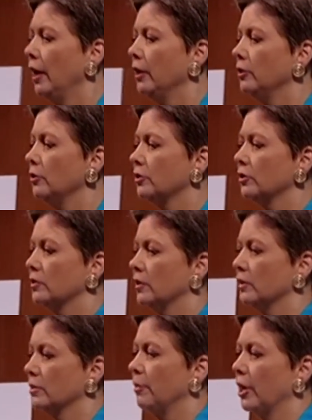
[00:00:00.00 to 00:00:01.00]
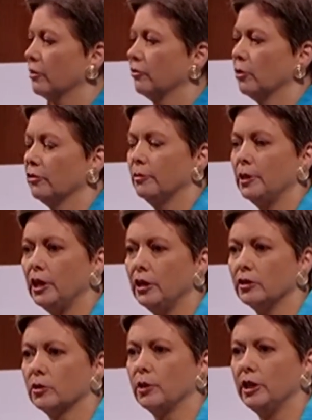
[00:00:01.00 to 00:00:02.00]
uses this metaphor from the
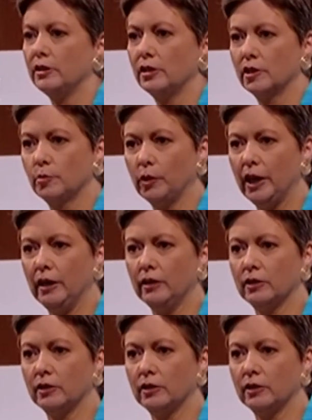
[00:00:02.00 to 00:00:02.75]
East when he's explaining